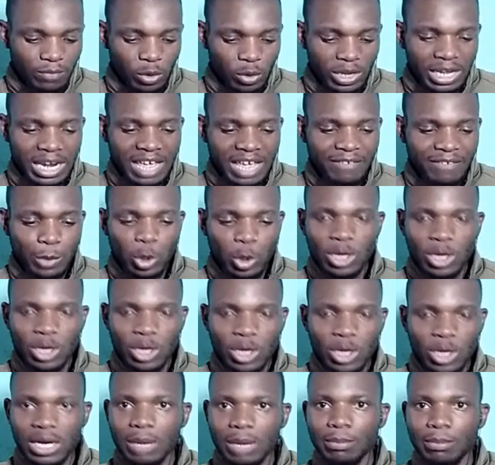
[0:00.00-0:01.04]
a live
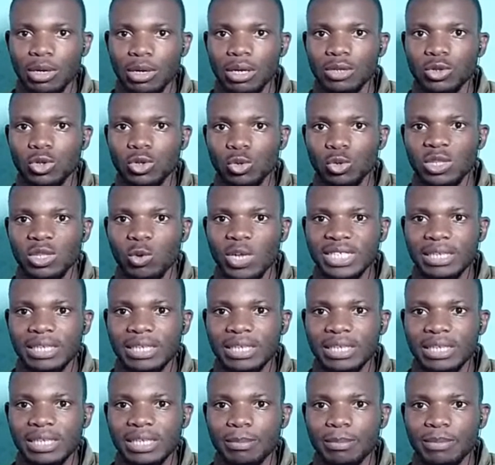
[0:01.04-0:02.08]
program through the
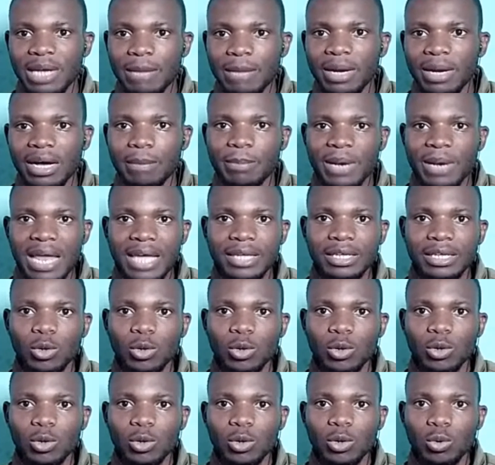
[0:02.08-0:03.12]
WhatsApp number
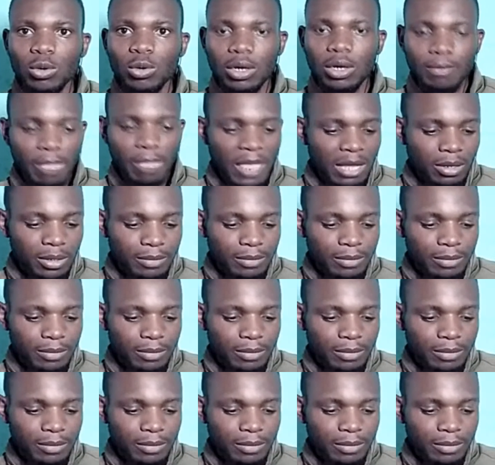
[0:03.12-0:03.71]
appearing on